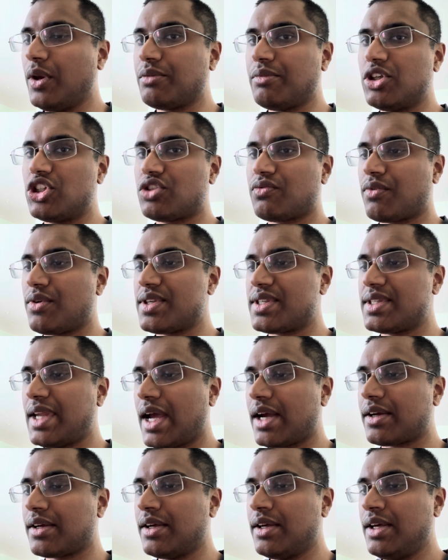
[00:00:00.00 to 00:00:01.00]
reached for his
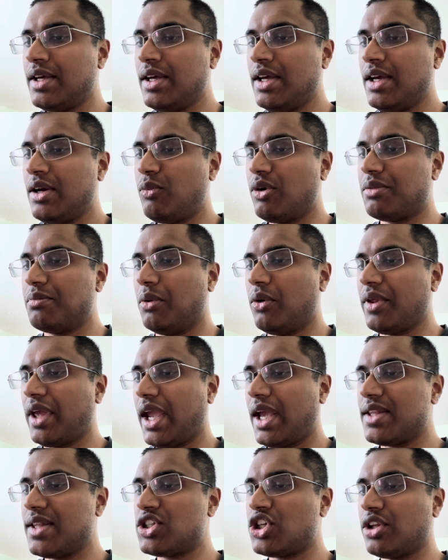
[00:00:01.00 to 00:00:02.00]
neck with both
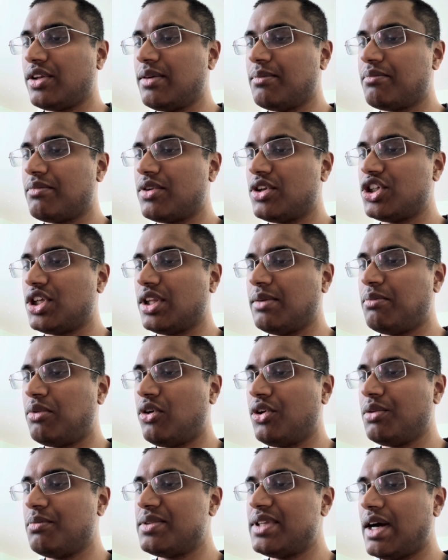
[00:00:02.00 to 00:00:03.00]
hands and gently
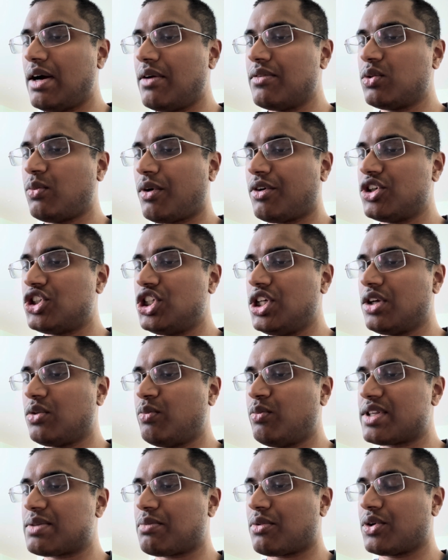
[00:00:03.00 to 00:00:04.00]
pulled him down to where she could
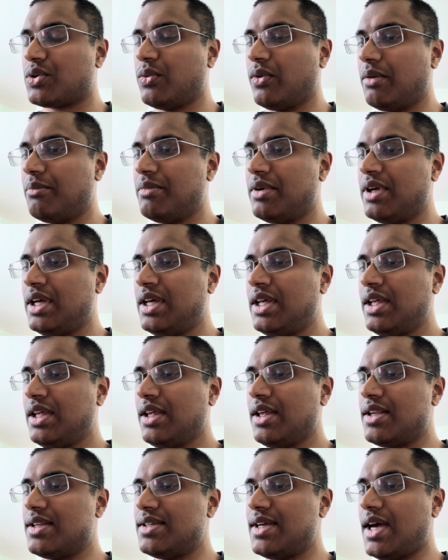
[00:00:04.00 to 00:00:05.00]
whisper to him,
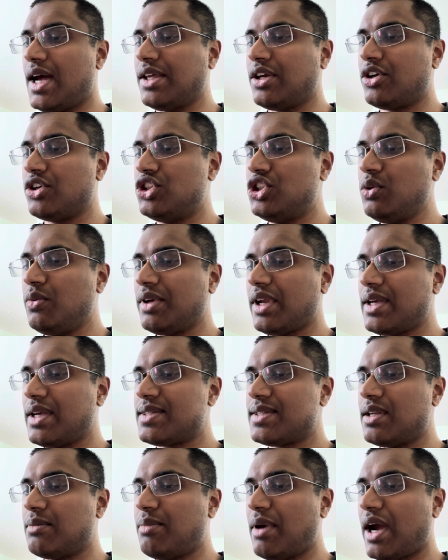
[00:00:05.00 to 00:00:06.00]
Daddy, could you and I
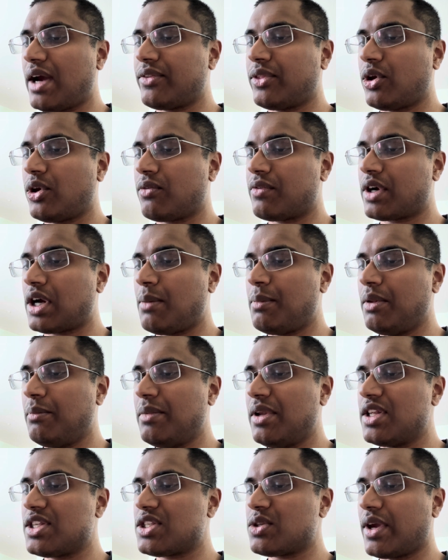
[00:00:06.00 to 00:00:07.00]
sit back there for a couple of
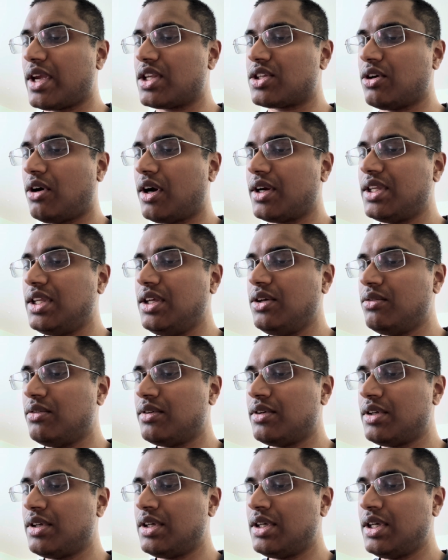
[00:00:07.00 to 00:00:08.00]
minutes so I can talk to you?
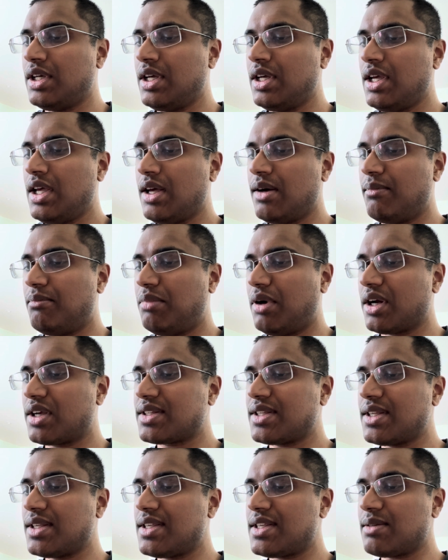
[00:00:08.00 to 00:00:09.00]
Buck
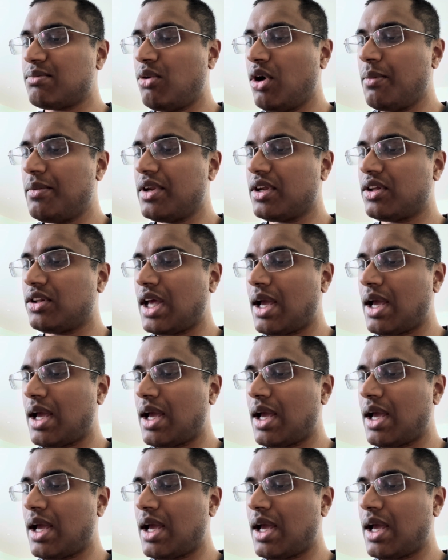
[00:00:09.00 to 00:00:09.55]
sensed disappointment in